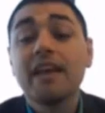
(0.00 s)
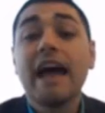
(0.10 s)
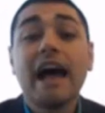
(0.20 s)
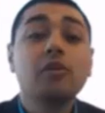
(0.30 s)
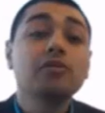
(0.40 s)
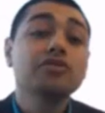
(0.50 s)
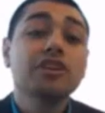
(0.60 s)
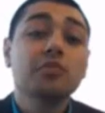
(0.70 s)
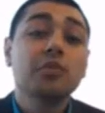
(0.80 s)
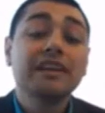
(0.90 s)
how to
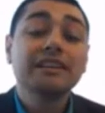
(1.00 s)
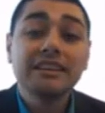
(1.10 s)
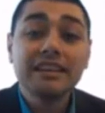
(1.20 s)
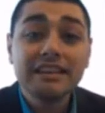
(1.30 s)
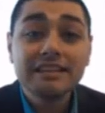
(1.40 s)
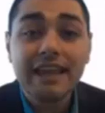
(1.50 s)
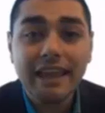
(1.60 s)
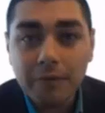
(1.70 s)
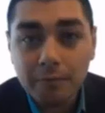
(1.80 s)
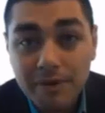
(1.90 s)
generate leads
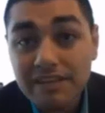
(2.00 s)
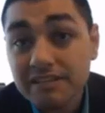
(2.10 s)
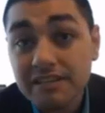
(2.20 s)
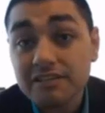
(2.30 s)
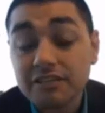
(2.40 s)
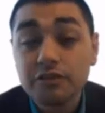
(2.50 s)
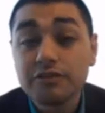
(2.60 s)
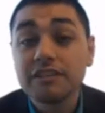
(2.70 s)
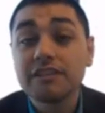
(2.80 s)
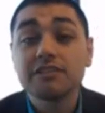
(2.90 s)
and business
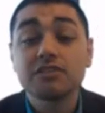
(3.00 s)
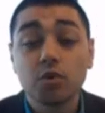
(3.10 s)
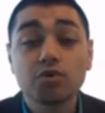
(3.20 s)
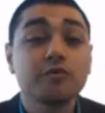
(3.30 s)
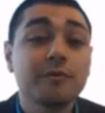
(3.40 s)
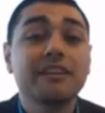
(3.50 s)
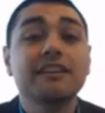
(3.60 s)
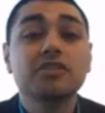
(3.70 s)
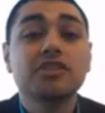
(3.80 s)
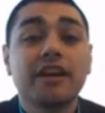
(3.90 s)
using these social
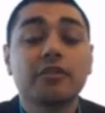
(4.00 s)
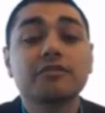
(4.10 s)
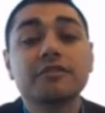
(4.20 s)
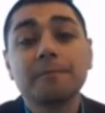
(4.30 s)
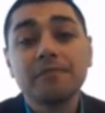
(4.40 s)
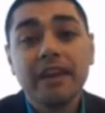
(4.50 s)
media channels.